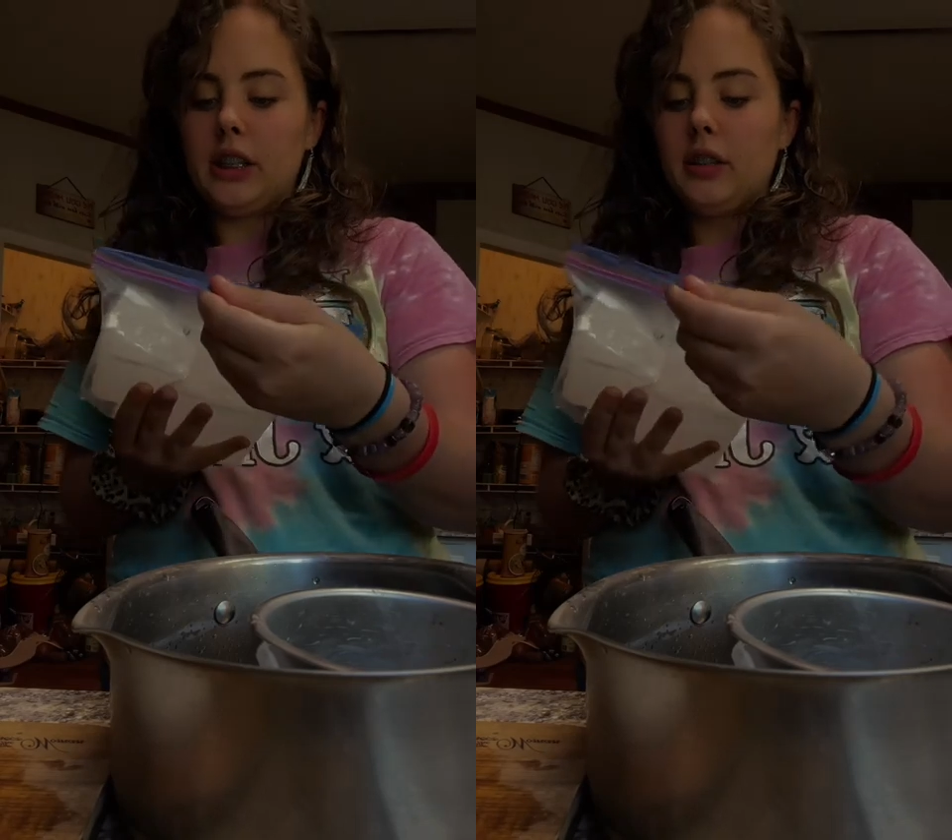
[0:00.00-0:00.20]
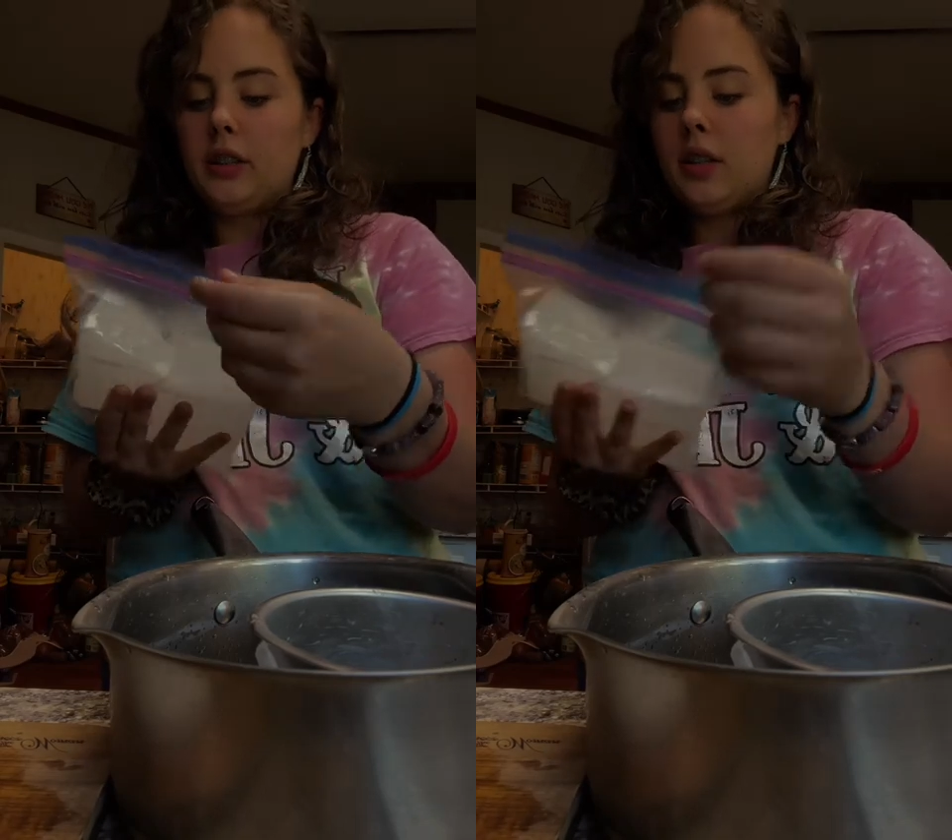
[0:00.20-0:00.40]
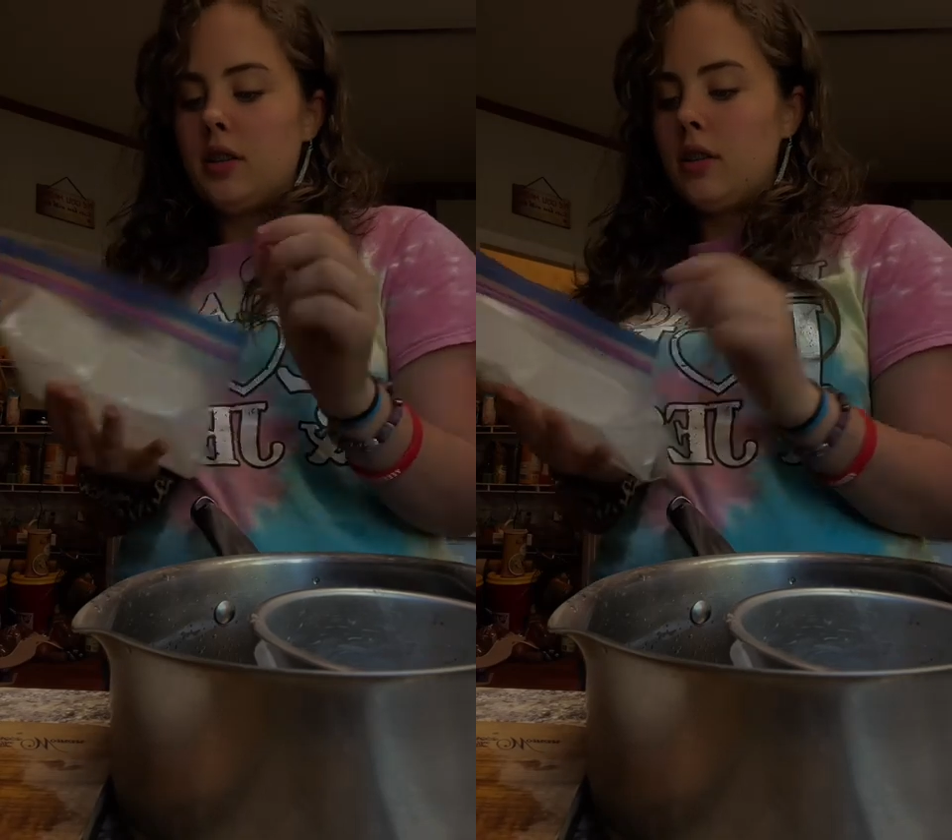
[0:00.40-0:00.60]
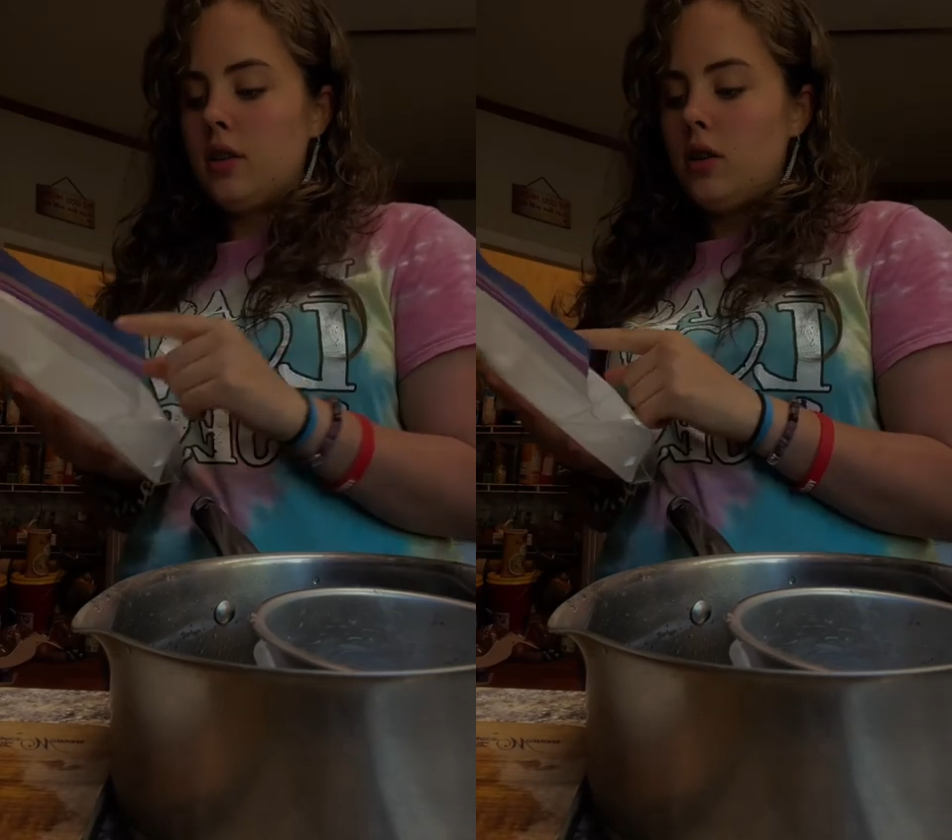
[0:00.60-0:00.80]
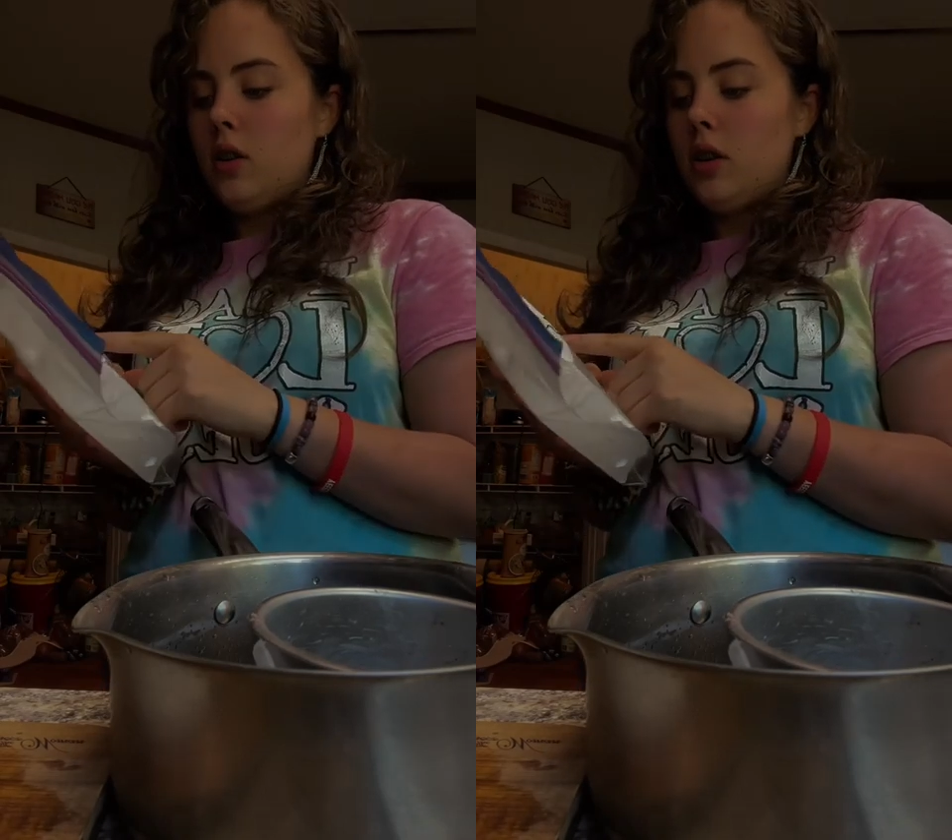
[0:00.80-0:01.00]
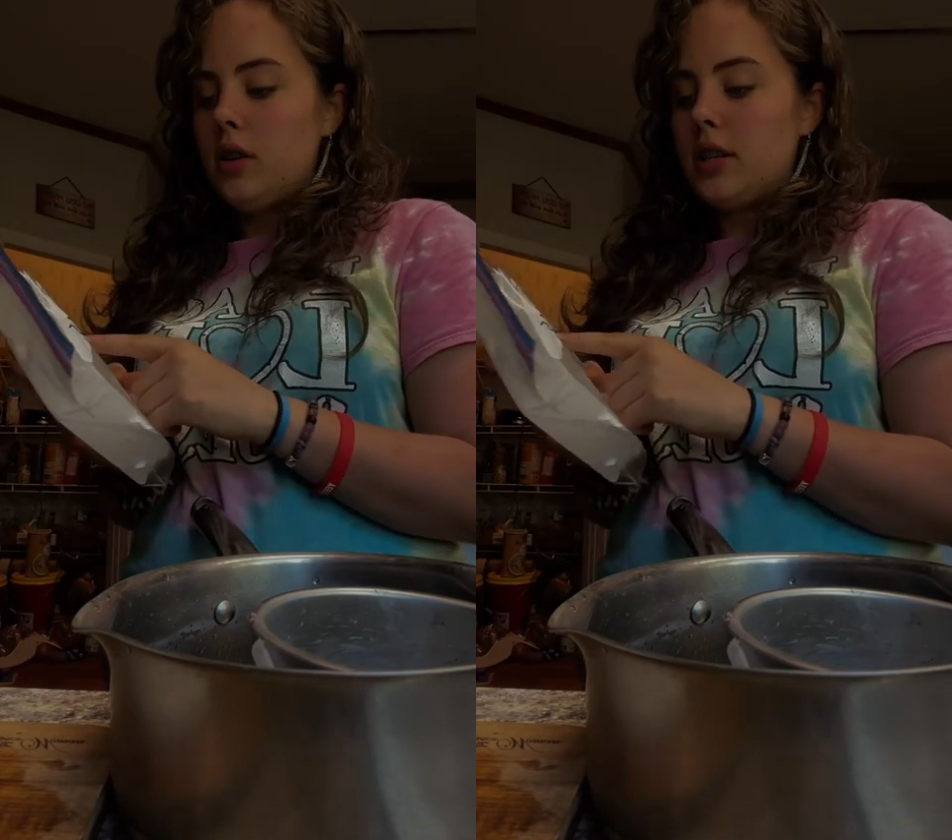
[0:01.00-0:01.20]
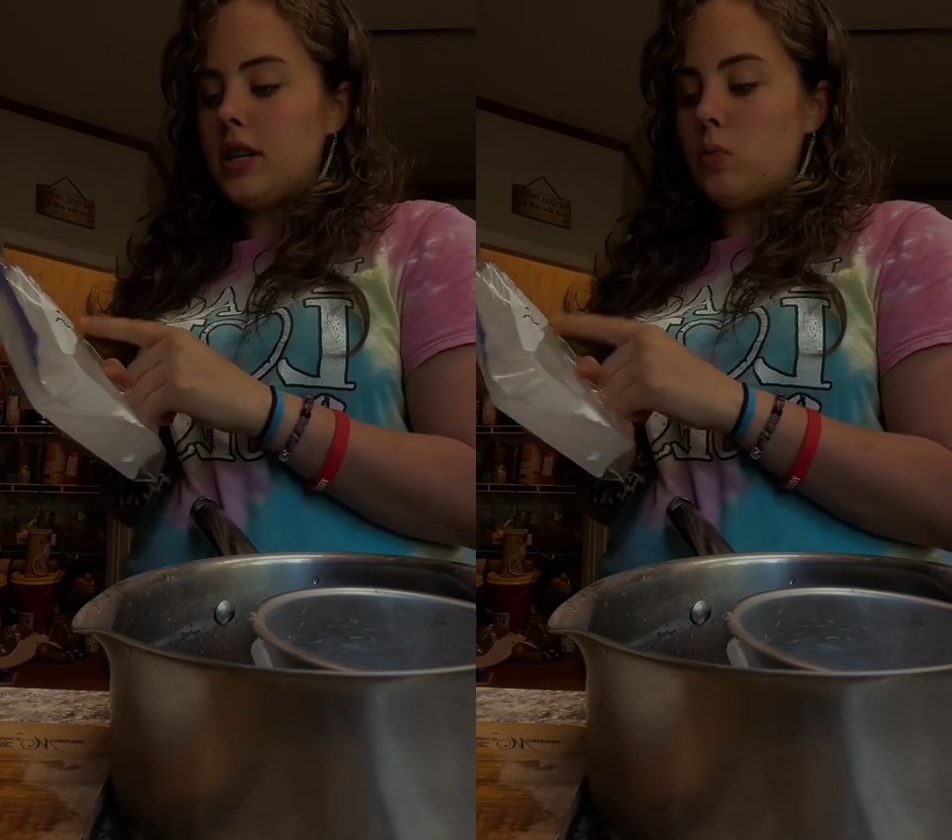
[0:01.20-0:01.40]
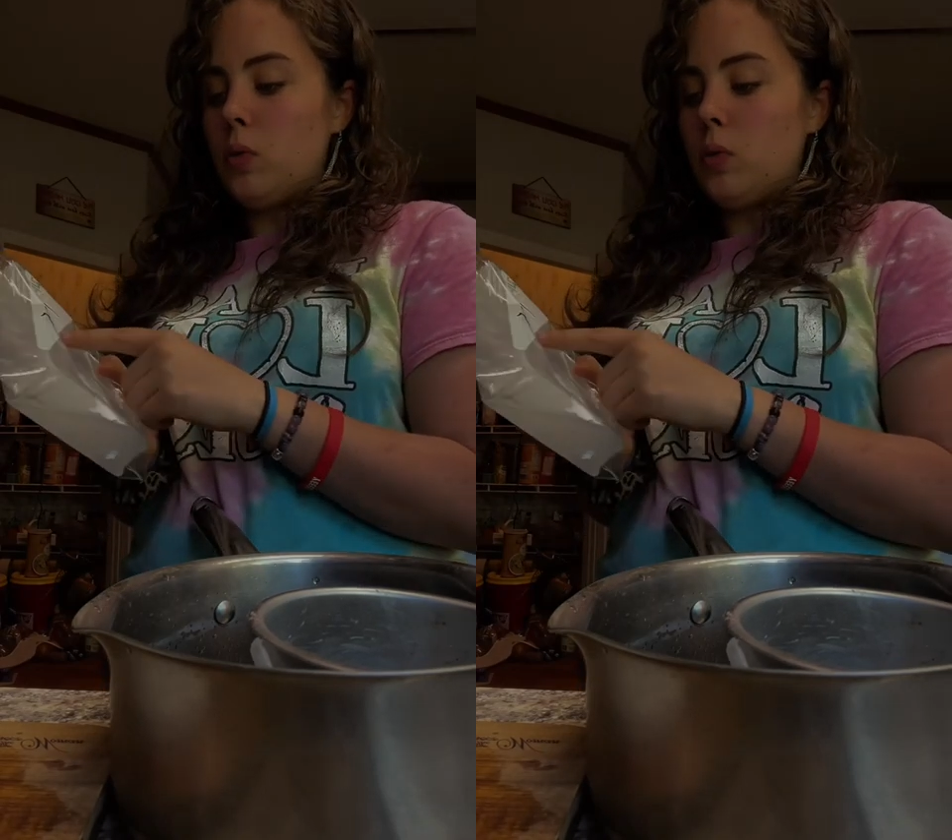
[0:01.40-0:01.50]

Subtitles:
it says I